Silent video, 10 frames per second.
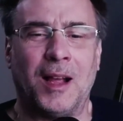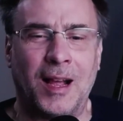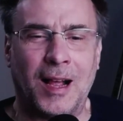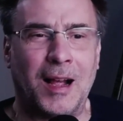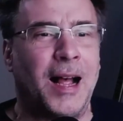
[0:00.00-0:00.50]

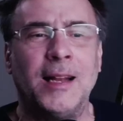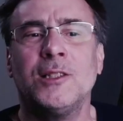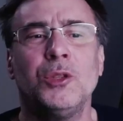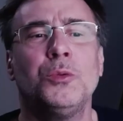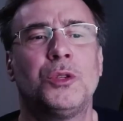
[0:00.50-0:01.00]
And
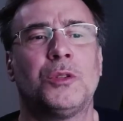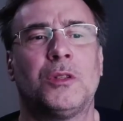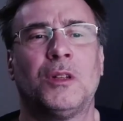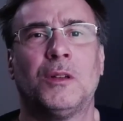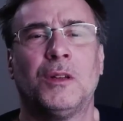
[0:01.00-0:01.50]
as
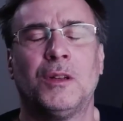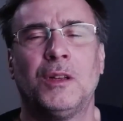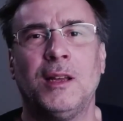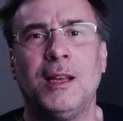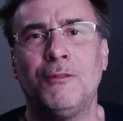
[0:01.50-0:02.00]
usual,
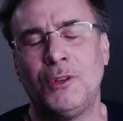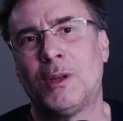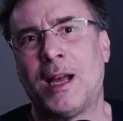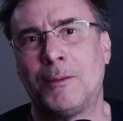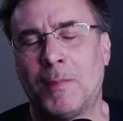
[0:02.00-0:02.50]
if you
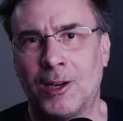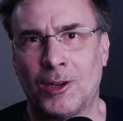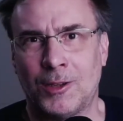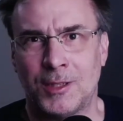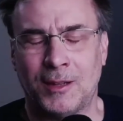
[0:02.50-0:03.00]
like my
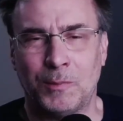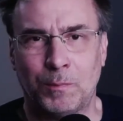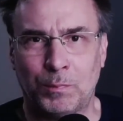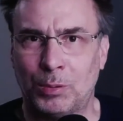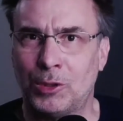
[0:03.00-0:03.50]
content,
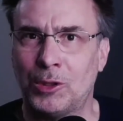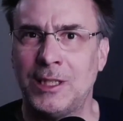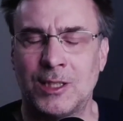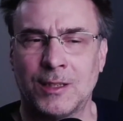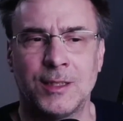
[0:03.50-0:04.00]

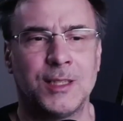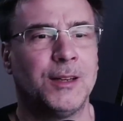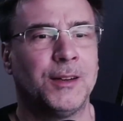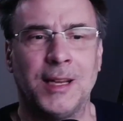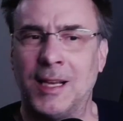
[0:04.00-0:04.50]
please
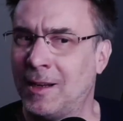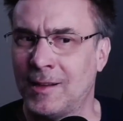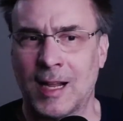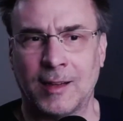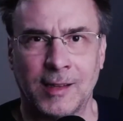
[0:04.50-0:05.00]
consider
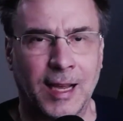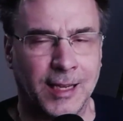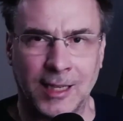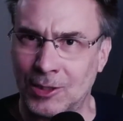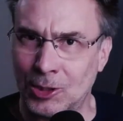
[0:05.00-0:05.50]
hitting that
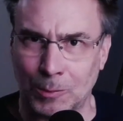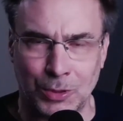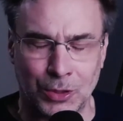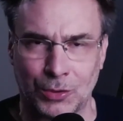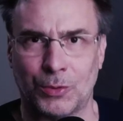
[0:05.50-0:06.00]
like and
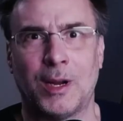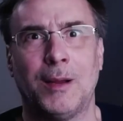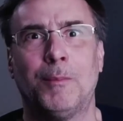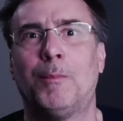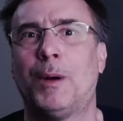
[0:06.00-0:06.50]

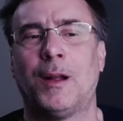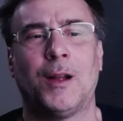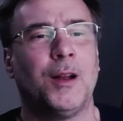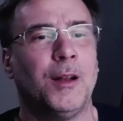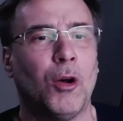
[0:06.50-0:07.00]
subscribe
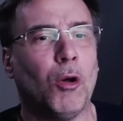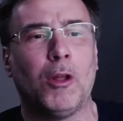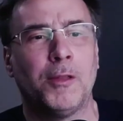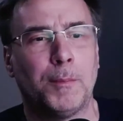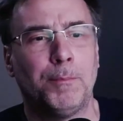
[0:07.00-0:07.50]
button and
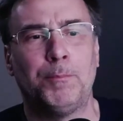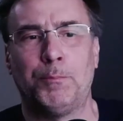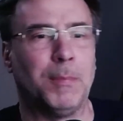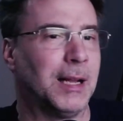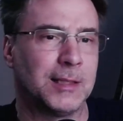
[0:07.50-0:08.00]
all the
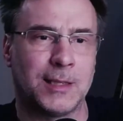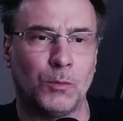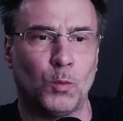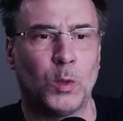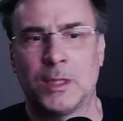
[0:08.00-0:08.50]
bells
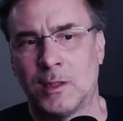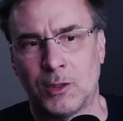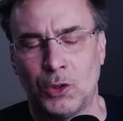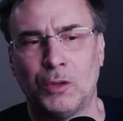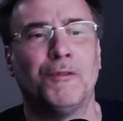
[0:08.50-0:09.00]
and
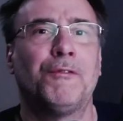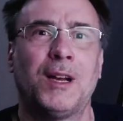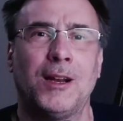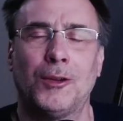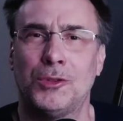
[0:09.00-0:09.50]
whistles you can
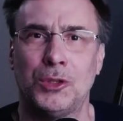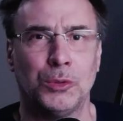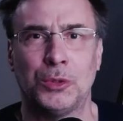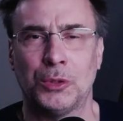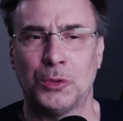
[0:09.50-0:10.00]
find on
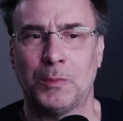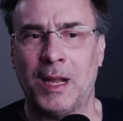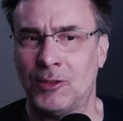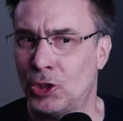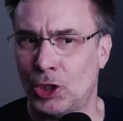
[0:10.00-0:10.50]
YouTube
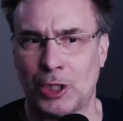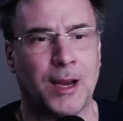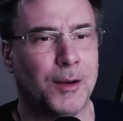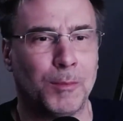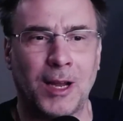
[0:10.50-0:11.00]
and
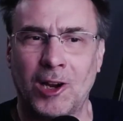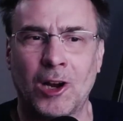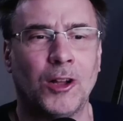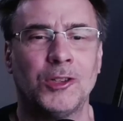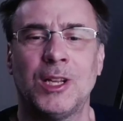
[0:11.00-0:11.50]
share my
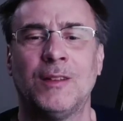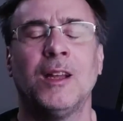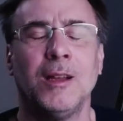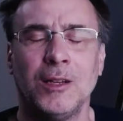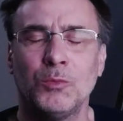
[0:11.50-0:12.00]
content.
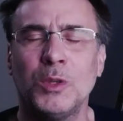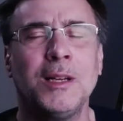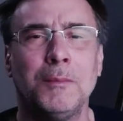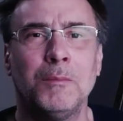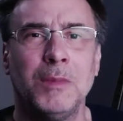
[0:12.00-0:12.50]
It
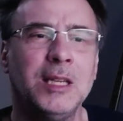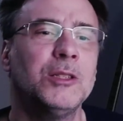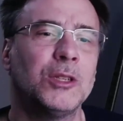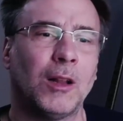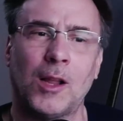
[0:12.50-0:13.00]
really
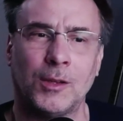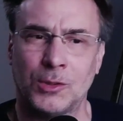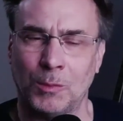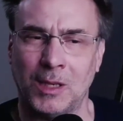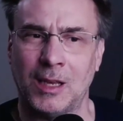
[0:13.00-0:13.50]
means a lot
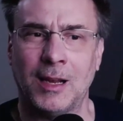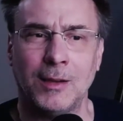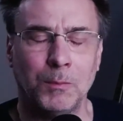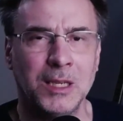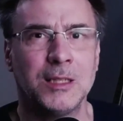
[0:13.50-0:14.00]
to me, and
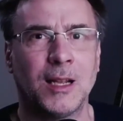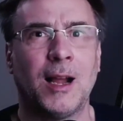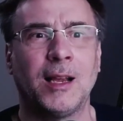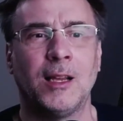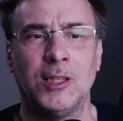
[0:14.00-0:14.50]
it means that
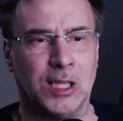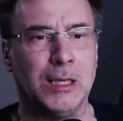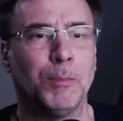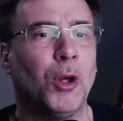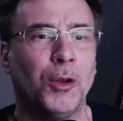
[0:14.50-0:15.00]
I can
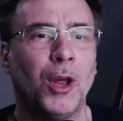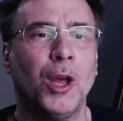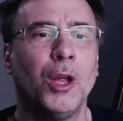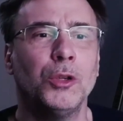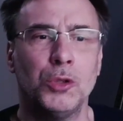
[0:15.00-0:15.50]
keep on
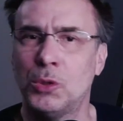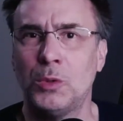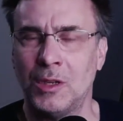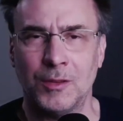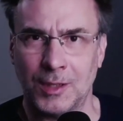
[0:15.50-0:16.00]

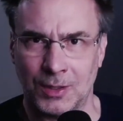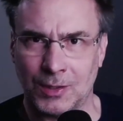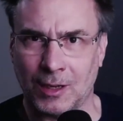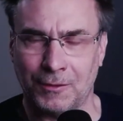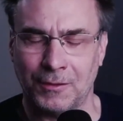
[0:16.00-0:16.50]
doing this
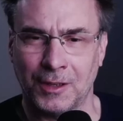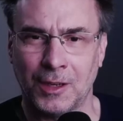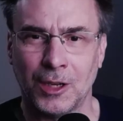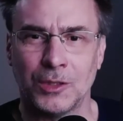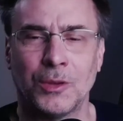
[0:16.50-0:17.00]
stuff.
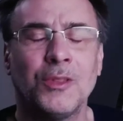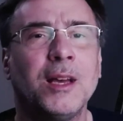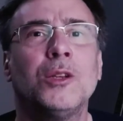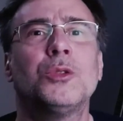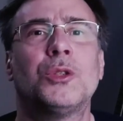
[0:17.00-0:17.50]
So
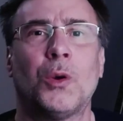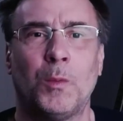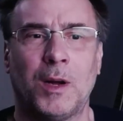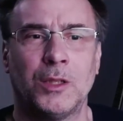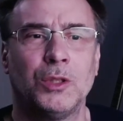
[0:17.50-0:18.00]
thank you so
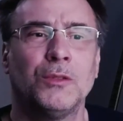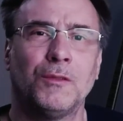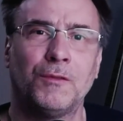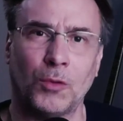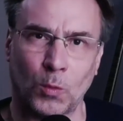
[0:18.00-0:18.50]
much
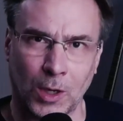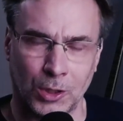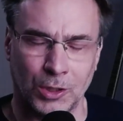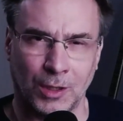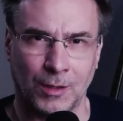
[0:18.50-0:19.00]
for
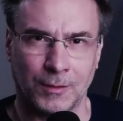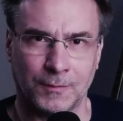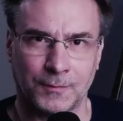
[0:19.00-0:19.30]
watching.